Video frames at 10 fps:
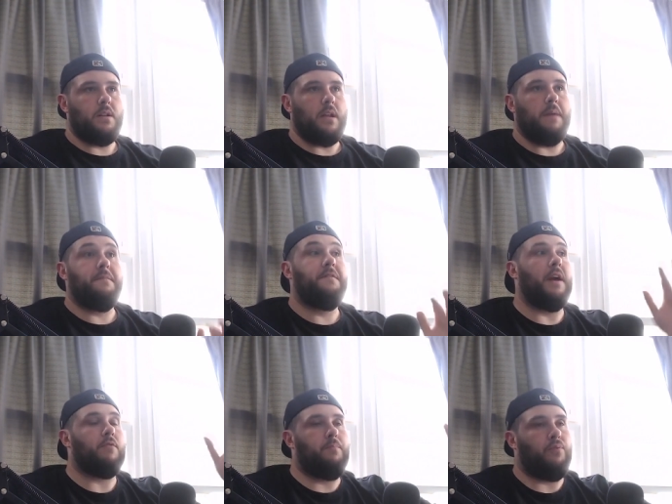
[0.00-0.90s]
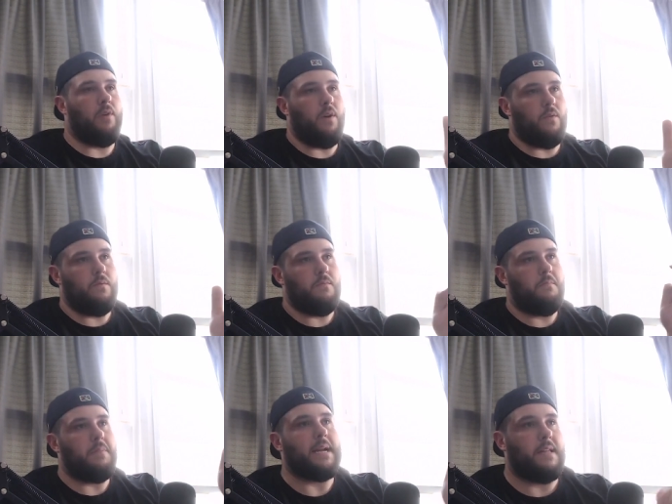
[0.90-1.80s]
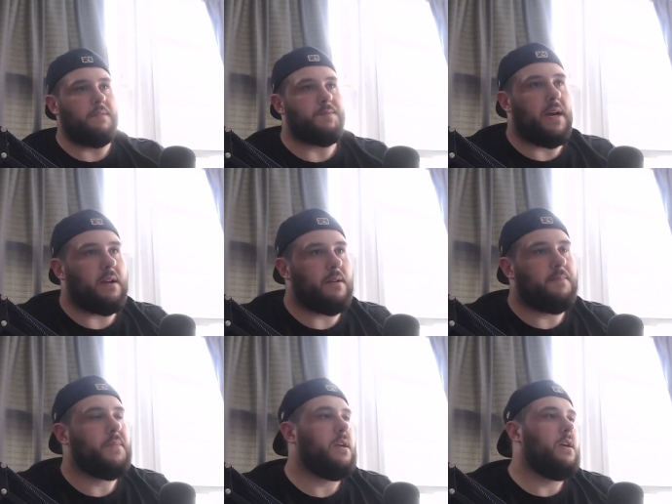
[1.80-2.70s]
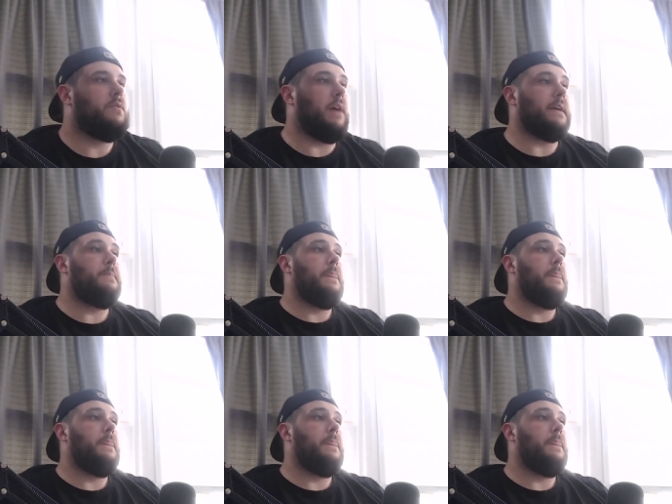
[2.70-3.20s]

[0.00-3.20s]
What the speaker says: I'm very pro Black Lives Matter, right?